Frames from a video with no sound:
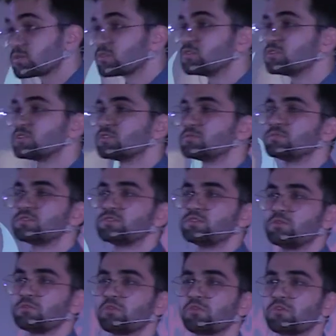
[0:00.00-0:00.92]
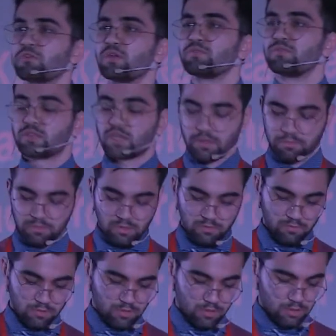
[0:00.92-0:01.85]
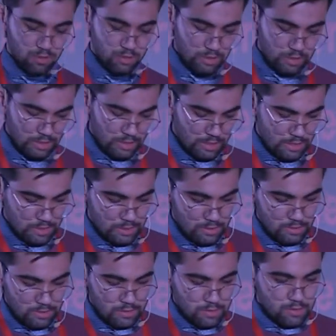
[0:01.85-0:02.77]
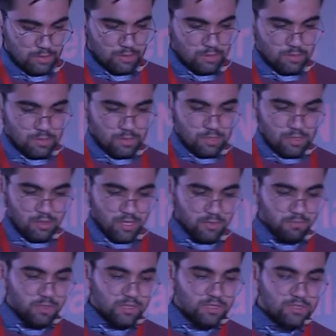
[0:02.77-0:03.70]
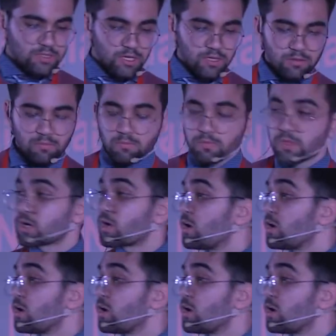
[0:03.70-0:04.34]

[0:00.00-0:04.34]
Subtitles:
organisms don't thrive in captivity. That being said, the